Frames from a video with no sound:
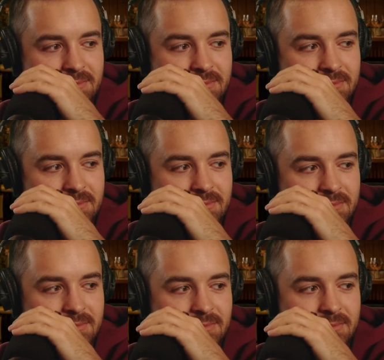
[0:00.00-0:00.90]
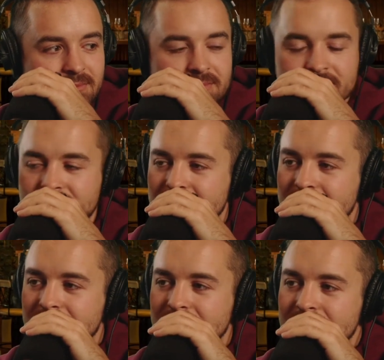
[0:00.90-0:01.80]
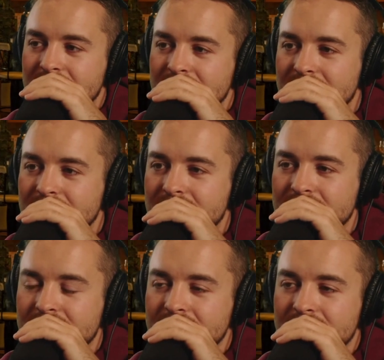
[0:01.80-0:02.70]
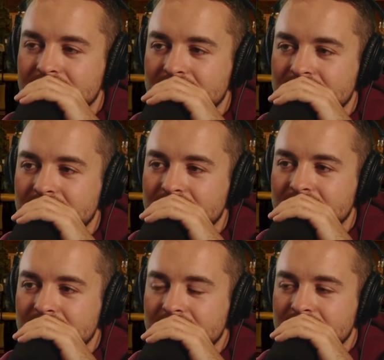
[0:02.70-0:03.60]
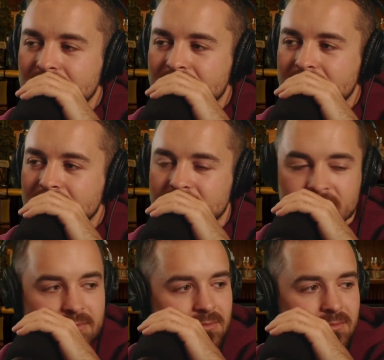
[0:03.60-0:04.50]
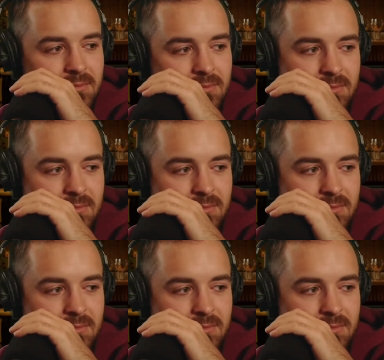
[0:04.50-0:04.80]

(silent)